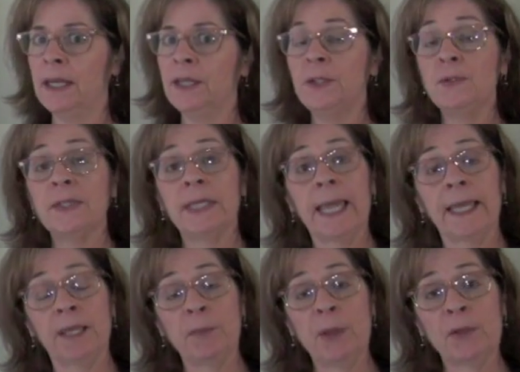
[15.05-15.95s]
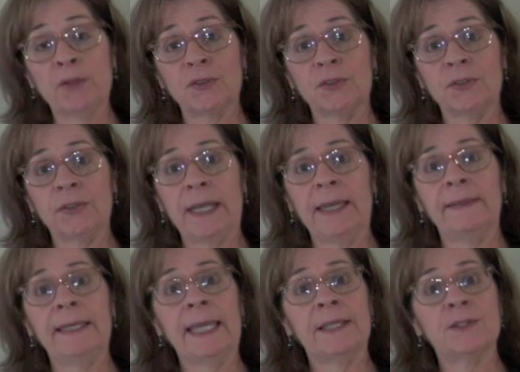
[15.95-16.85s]
using acupuncture, and
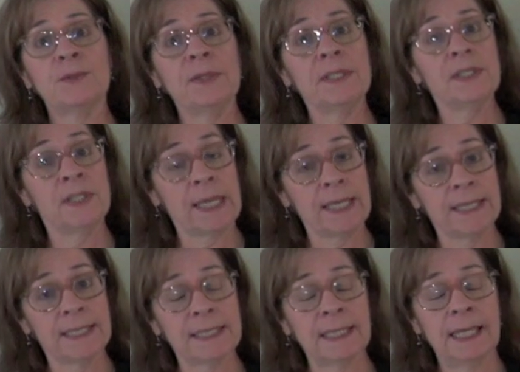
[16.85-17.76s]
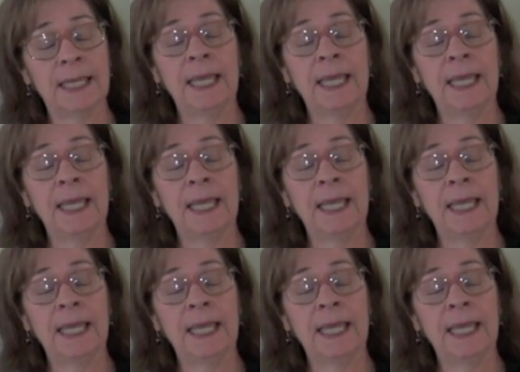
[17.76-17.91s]
the answer is yes.